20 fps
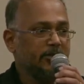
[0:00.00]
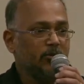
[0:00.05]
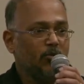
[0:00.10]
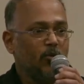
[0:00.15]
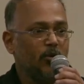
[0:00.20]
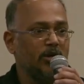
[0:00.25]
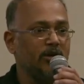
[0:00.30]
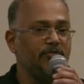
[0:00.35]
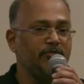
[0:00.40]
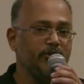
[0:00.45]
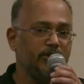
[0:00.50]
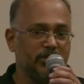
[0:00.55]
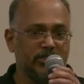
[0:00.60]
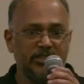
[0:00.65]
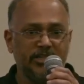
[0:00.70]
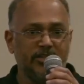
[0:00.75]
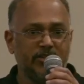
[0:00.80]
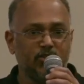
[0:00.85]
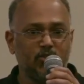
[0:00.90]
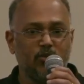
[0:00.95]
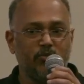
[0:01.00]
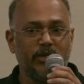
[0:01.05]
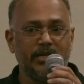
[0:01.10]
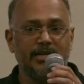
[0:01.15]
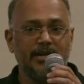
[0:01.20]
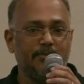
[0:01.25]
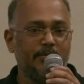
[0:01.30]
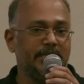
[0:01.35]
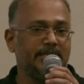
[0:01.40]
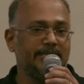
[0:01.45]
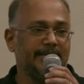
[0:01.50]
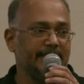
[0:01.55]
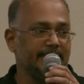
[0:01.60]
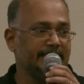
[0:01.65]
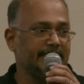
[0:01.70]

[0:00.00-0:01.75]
of your CXO will come and tell